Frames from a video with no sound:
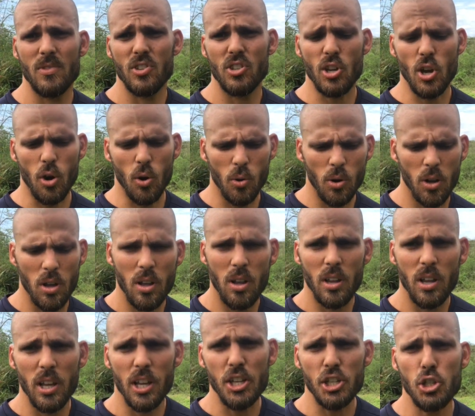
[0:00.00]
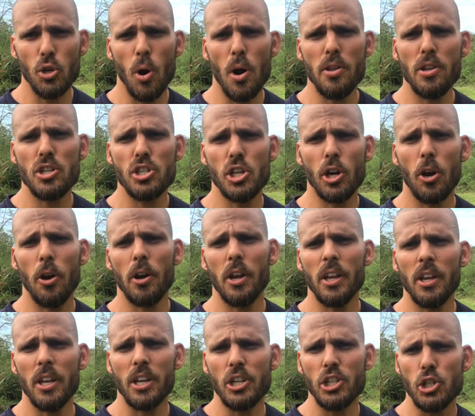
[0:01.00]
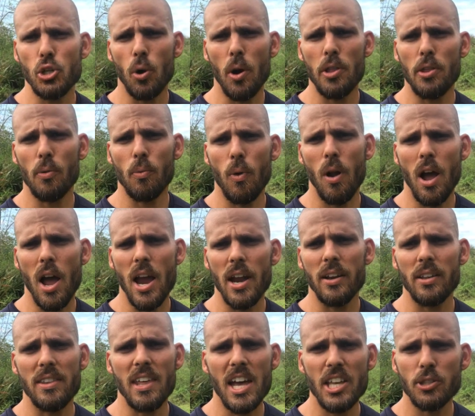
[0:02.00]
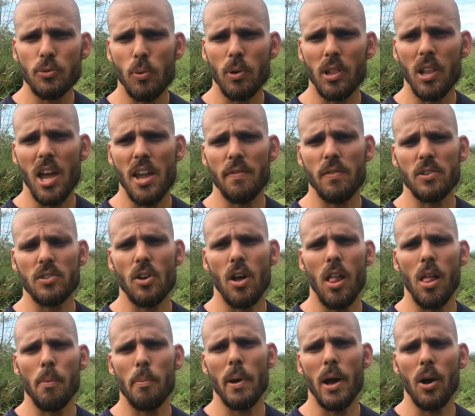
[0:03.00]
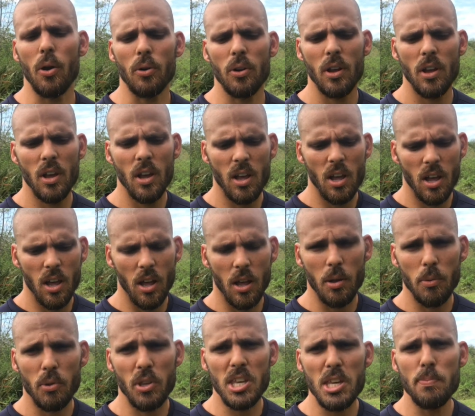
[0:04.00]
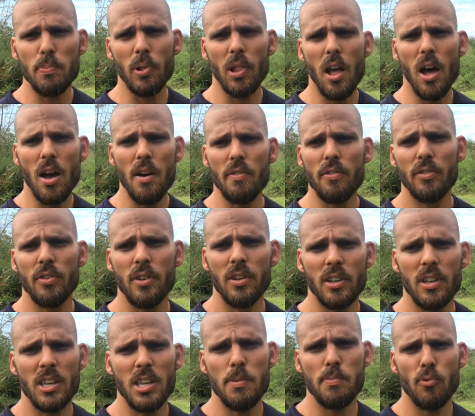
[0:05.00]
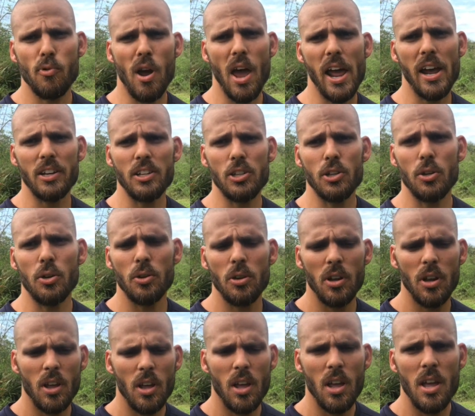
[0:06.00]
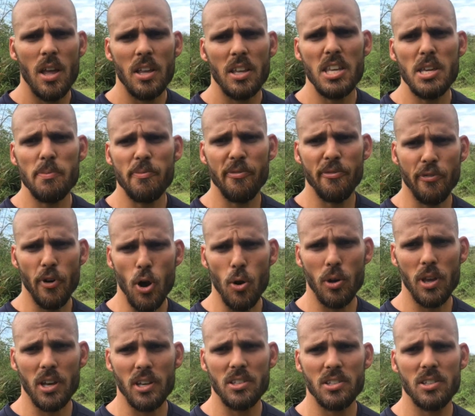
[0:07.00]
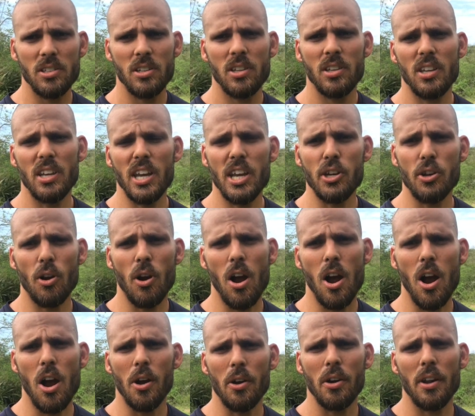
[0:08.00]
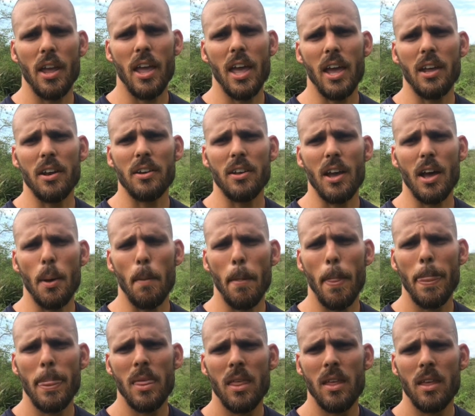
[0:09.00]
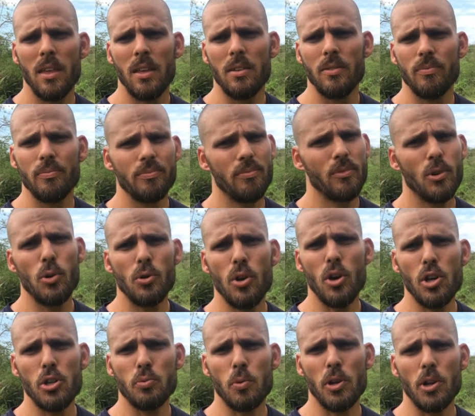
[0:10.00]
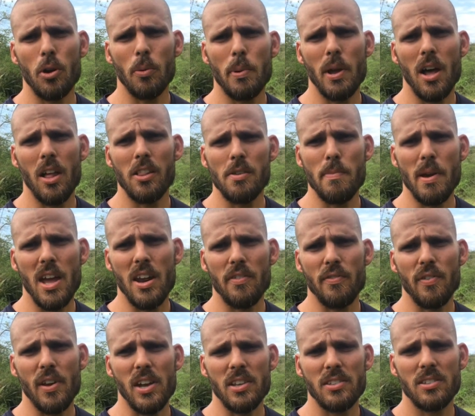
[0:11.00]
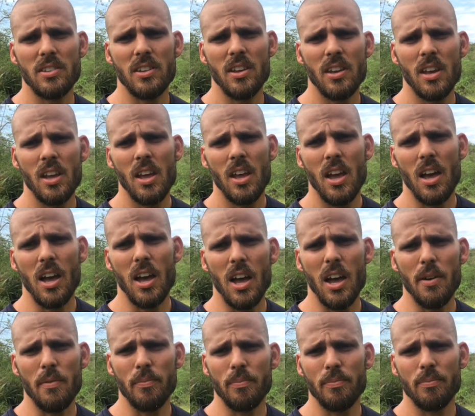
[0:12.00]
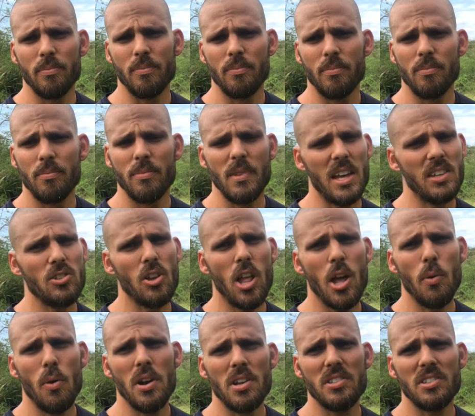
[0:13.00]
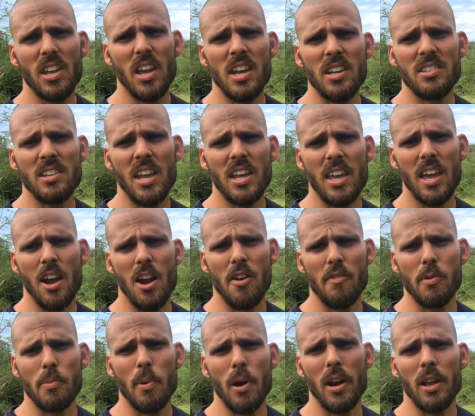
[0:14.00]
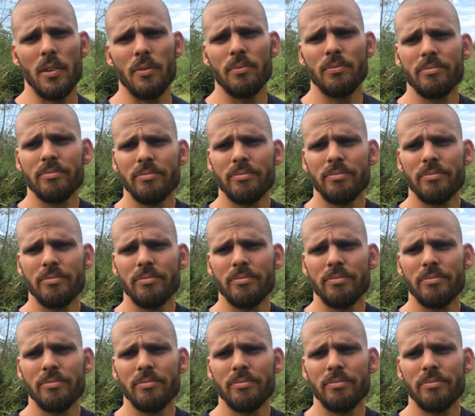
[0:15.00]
So enjoy the journey, enjoy the ride. That's what life is all about. Keep love, keep gratitude, keep focus in your heart, and who knows what you'll be able to manifest. That's all I want to say. Take care, everybody.